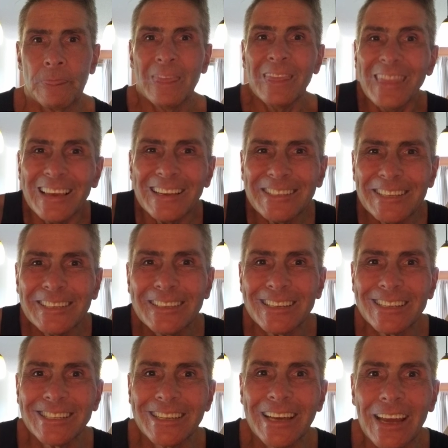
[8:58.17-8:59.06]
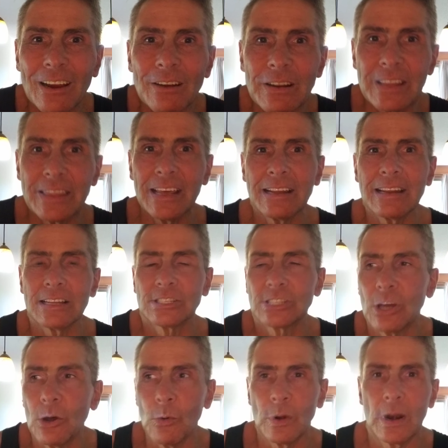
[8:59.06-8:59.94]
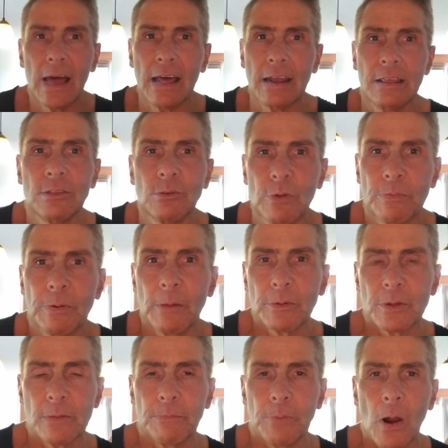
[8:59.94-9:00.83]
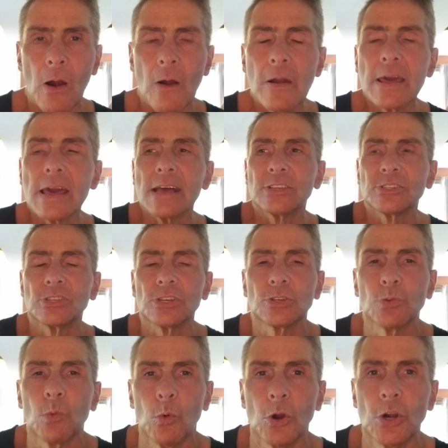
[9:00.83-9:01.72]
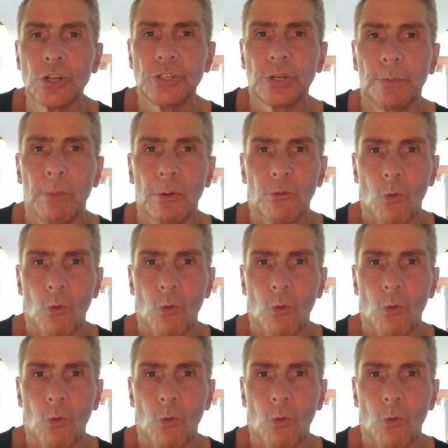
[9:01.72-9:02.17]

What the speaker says: This is the scary thing that's going on in the Republican Party. It's this worship of